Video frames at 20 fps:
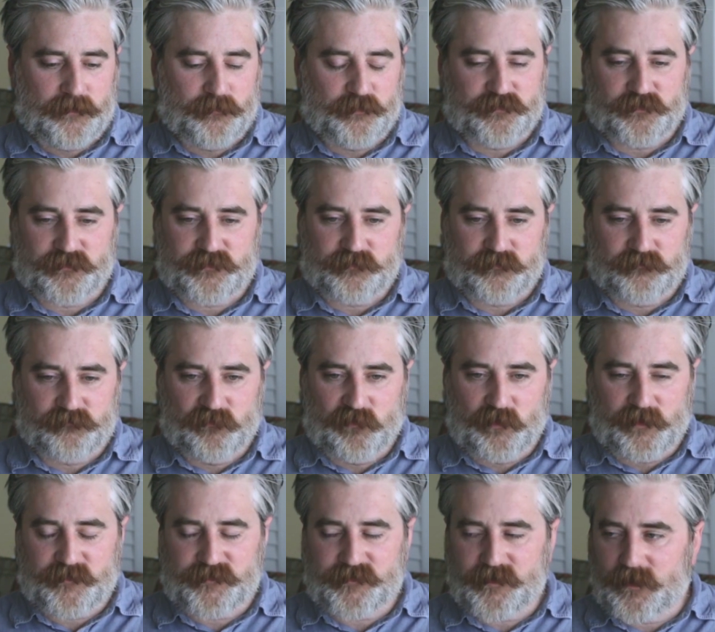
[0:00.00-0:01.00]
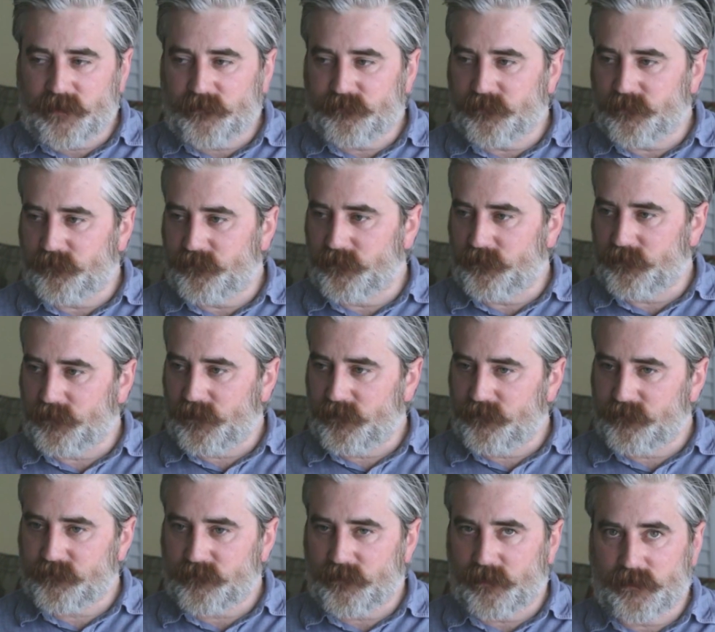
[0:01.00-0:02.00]
you would just run a sale for a few
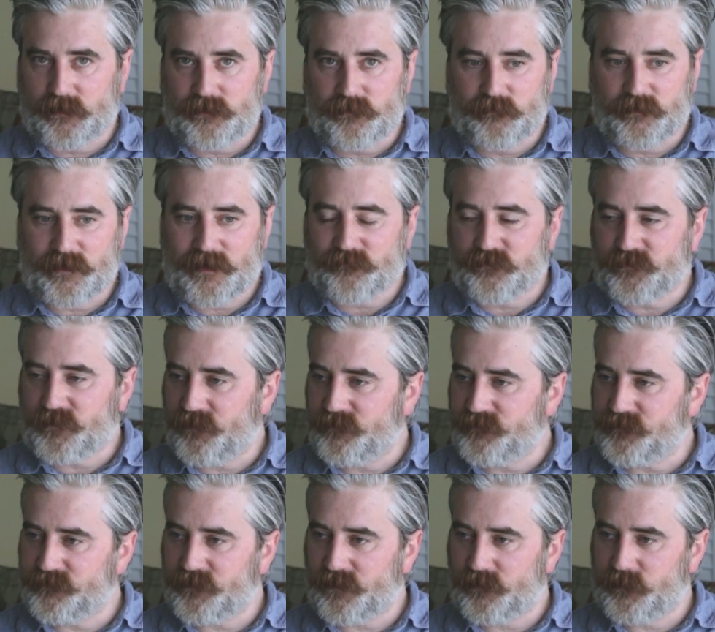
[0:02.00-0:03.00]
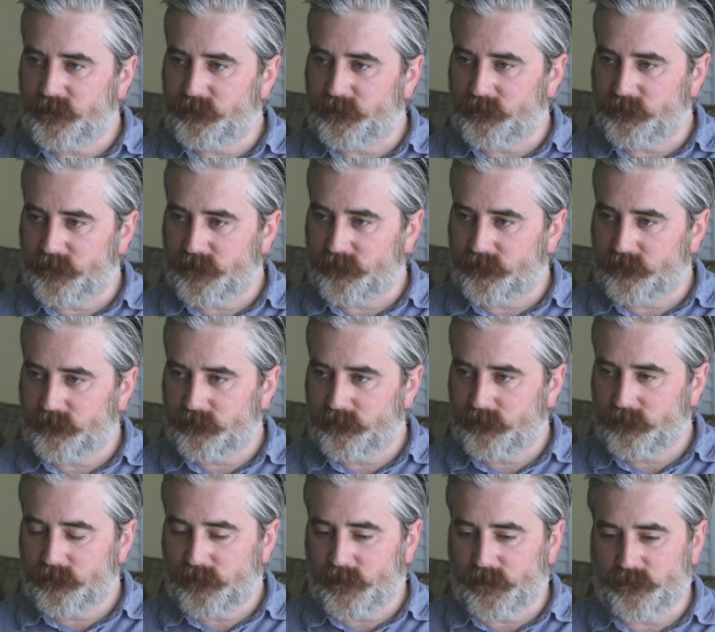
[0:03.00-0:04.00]
days and then you would advertise to tell people about it.
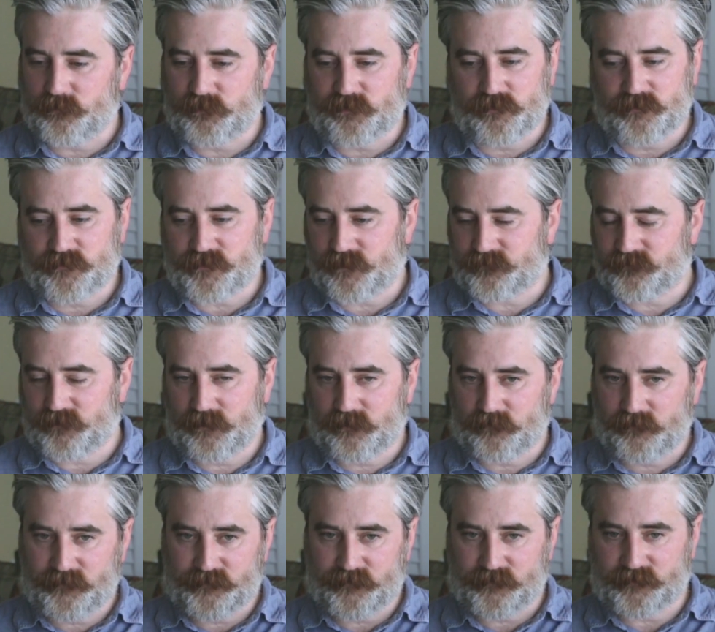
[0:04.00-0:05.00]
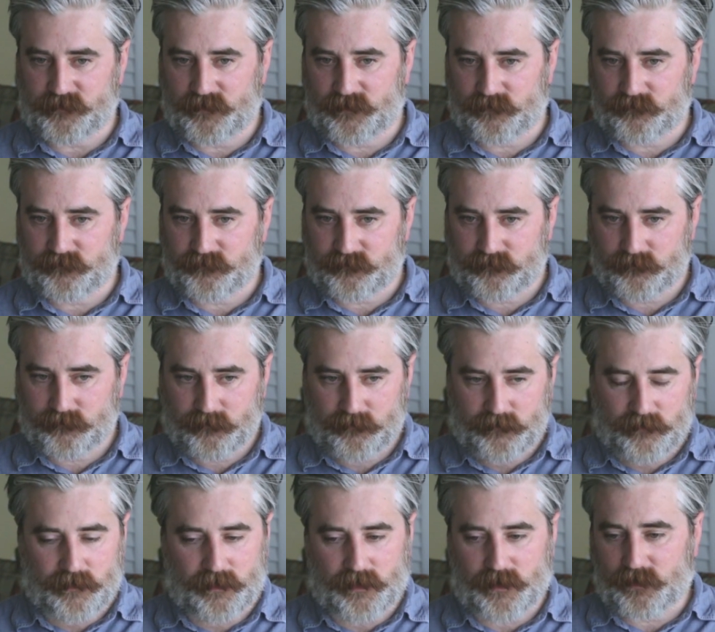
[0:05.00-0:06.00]
And you would use that to increase your sales
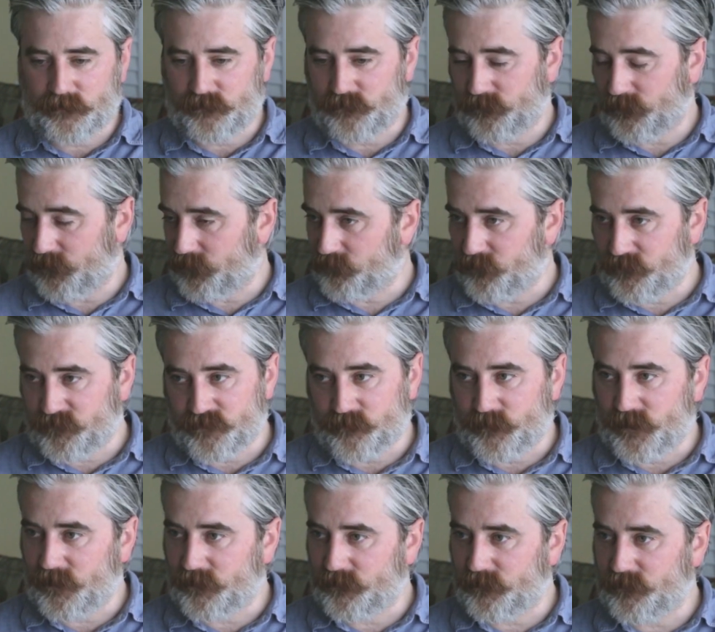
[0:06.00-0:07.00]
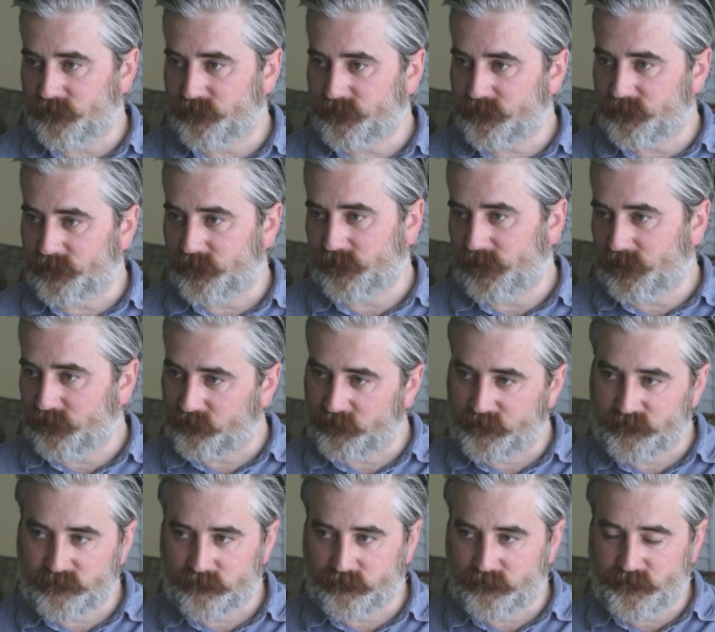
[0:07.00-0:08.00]
and increase your mailing lists and
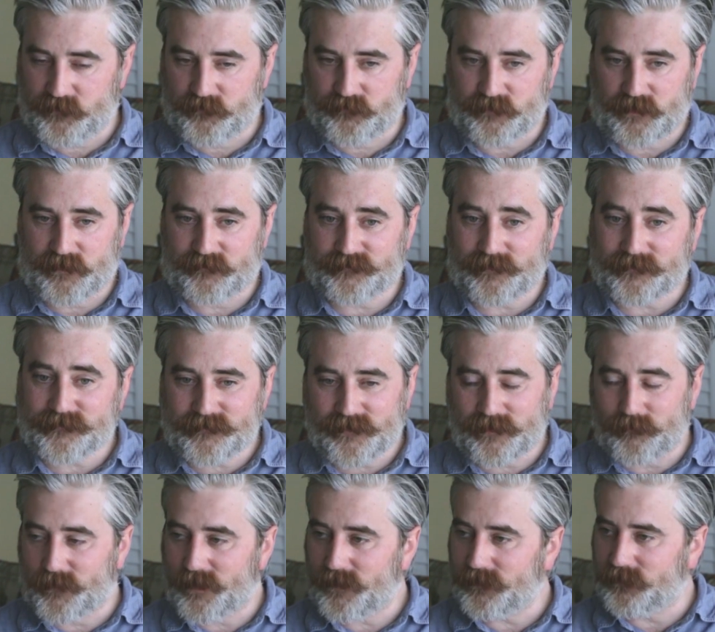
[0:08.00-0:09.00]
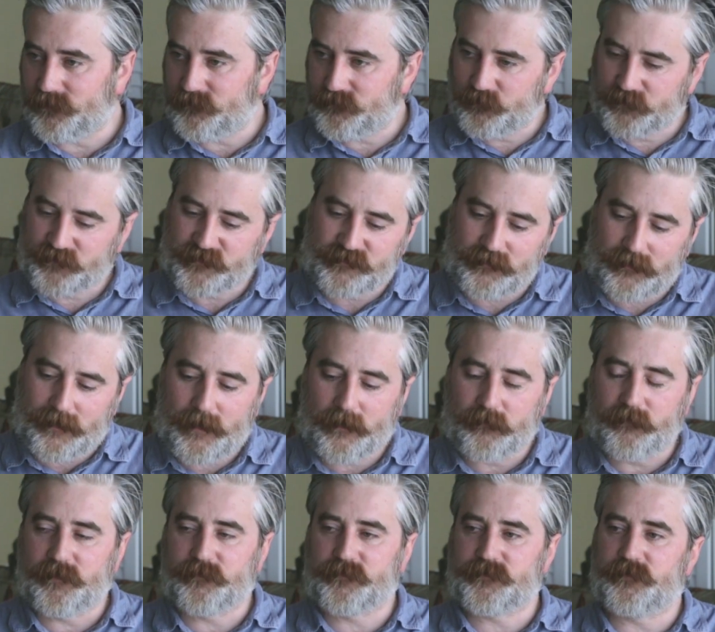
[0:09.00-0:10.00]
increase your reviews. And it's that same model. We're just
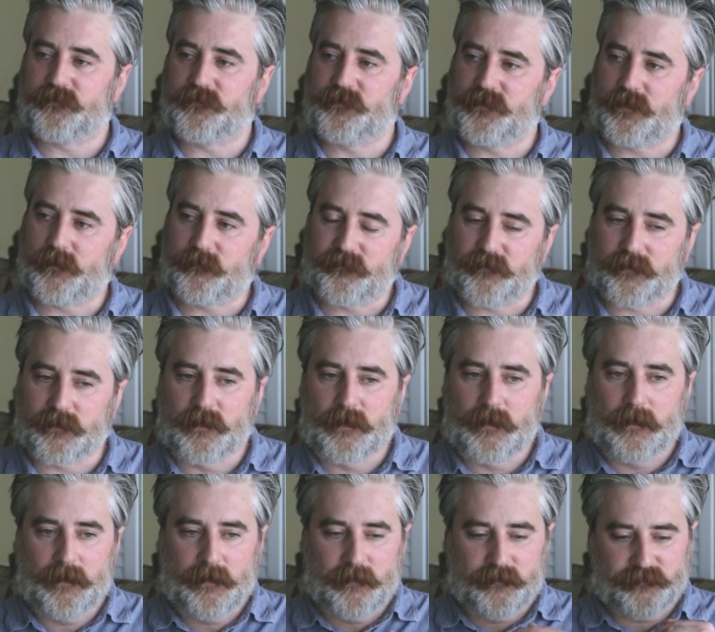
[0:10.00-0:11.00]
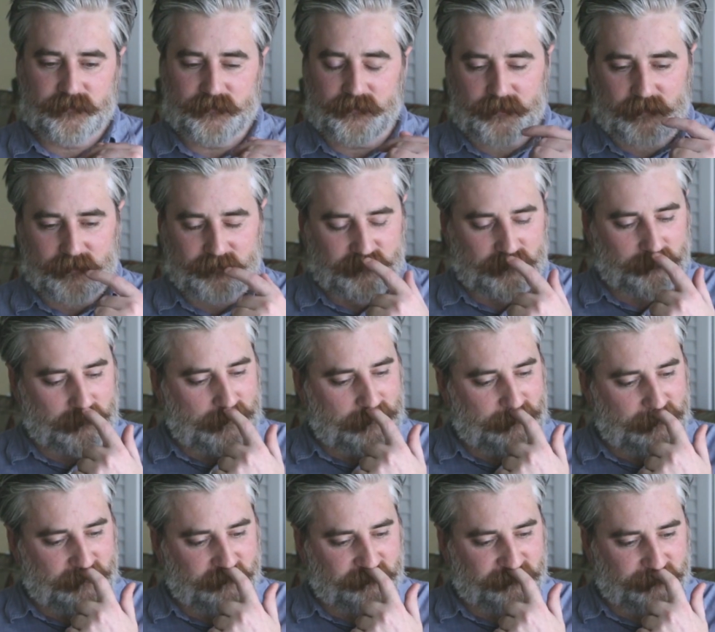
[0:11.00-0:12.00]
layering stuff on top of it. So don't get
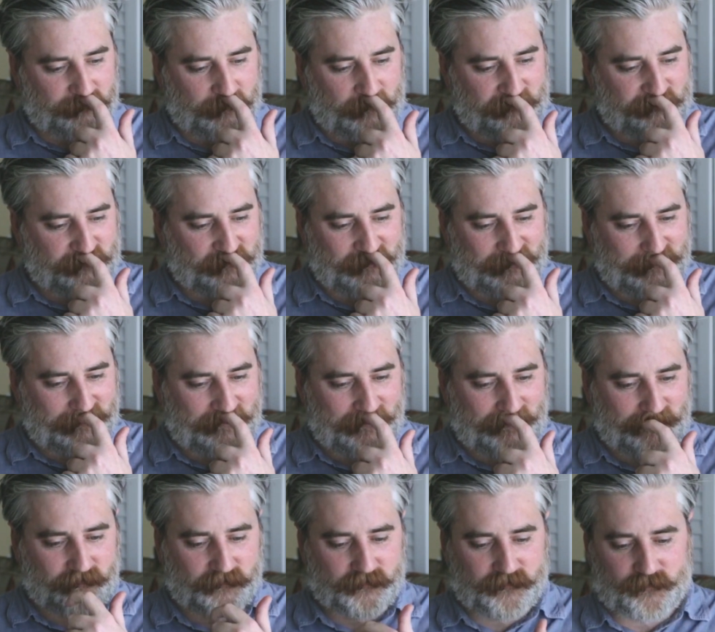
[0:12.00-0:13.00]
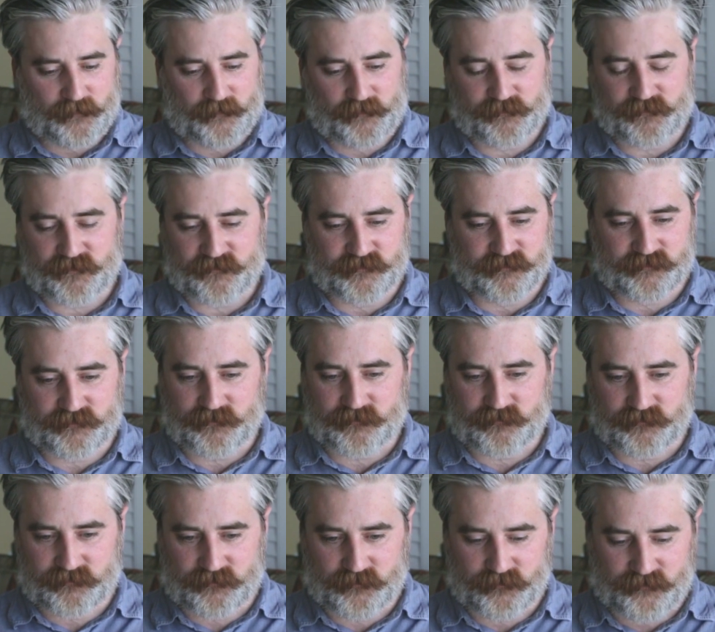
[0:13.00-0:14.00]
intimidated if you're thinking like, oh, this
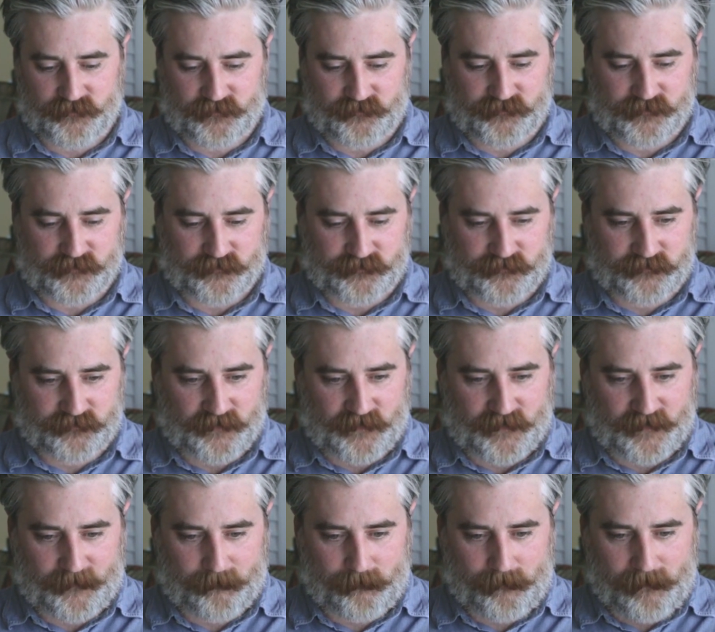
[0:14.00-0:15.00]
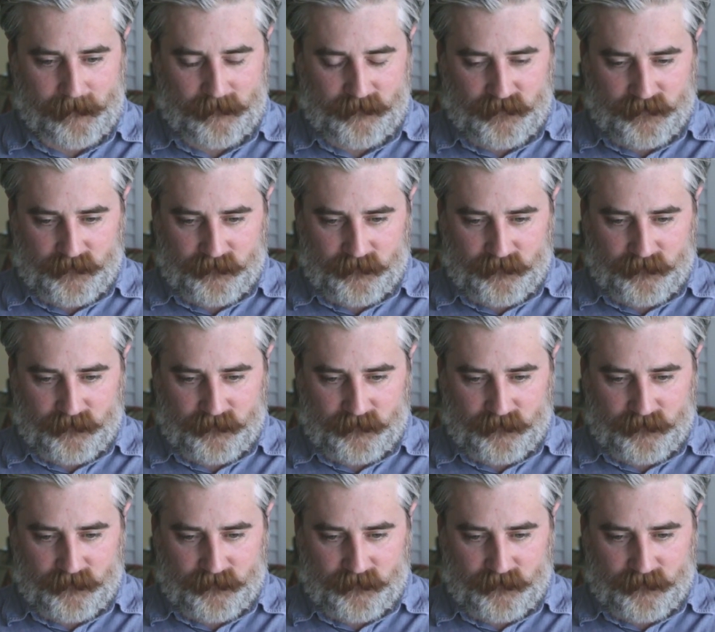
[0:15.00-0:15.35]
is too difficult. I'm